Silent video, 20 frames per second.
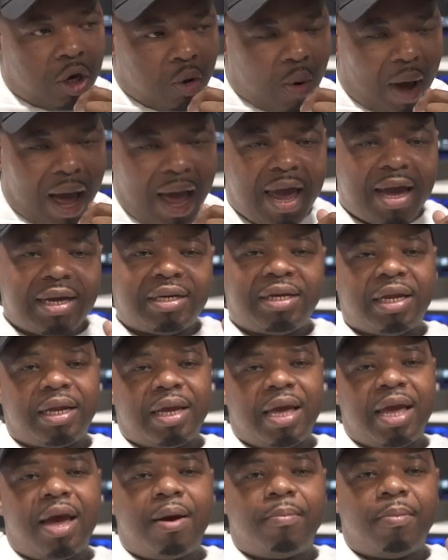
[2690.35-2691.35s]
I actually
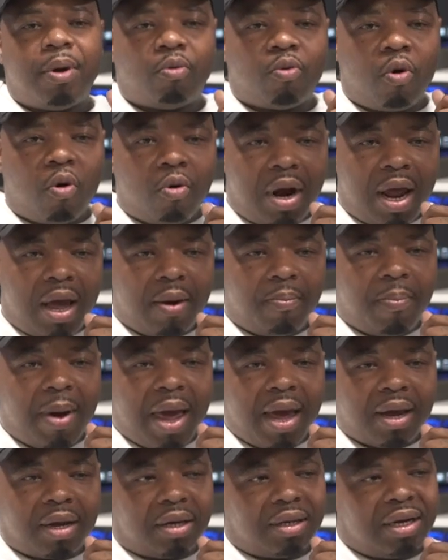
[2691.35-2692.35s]
gave me Rolex
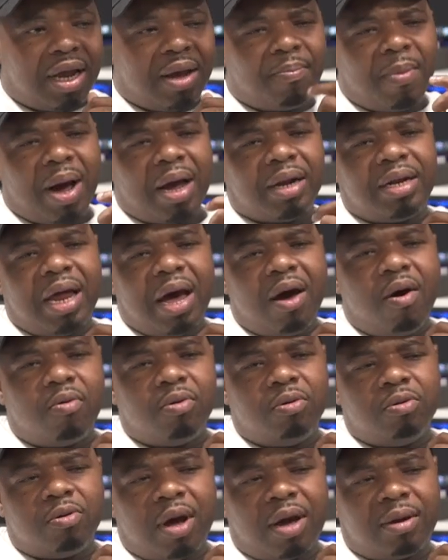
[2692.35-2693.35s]
back, because that my
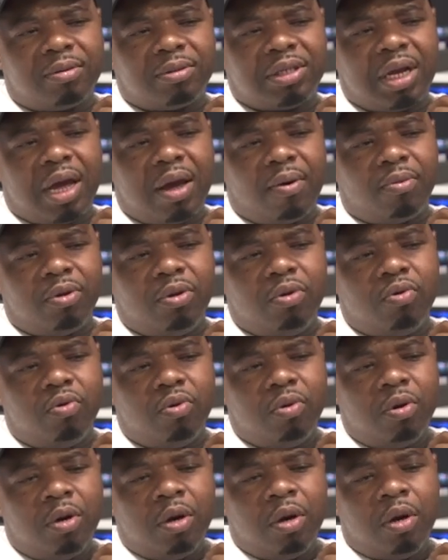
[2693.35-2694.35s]
dog, you know what I'm saying? When
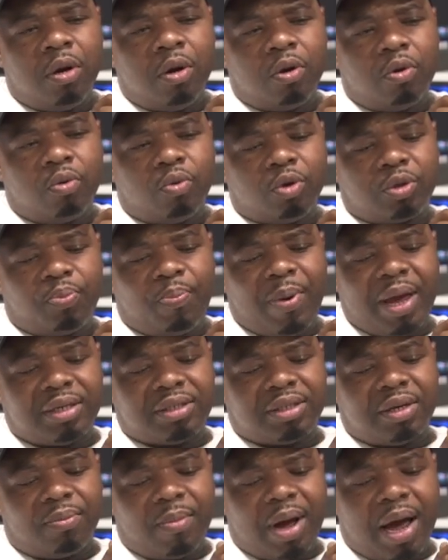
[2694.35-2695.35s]
you respect
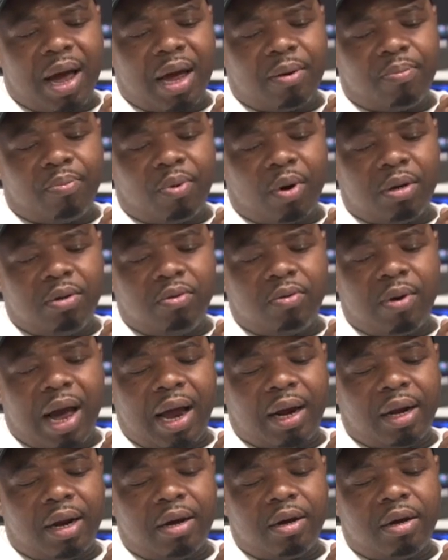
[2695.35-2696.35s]
somebody, bro. You
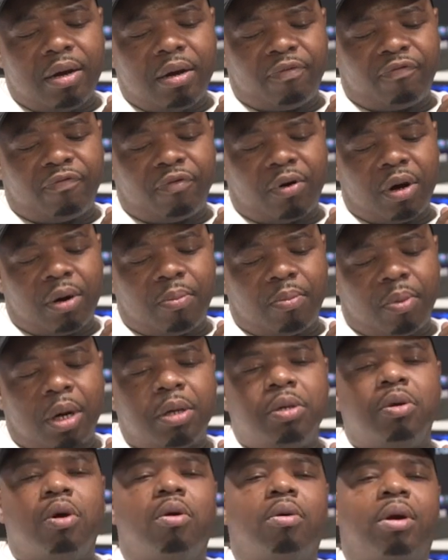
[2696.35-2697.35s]
got love for them, bro.
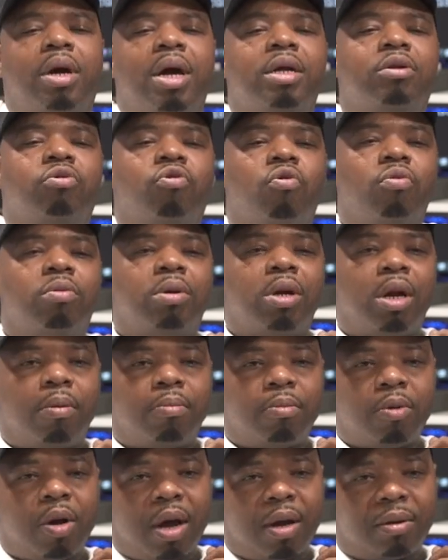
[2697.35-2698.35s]
You don't cutthroat them,
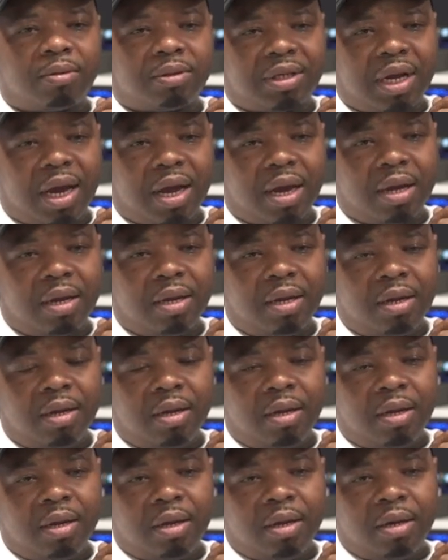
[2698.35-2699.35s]
you know what I'm saying?
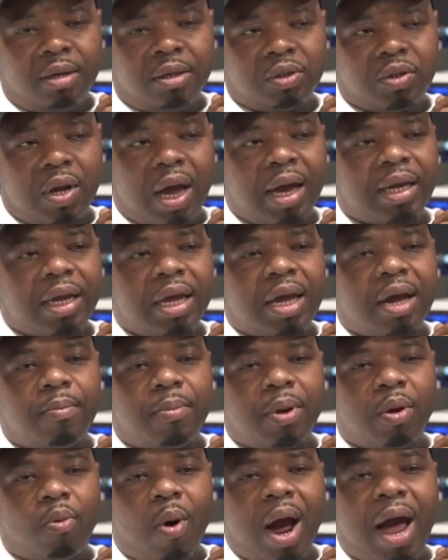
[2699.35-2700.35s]
So I gave
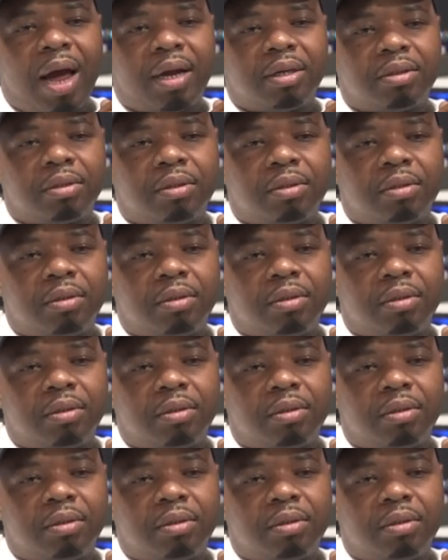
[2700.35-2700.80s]
him a watch.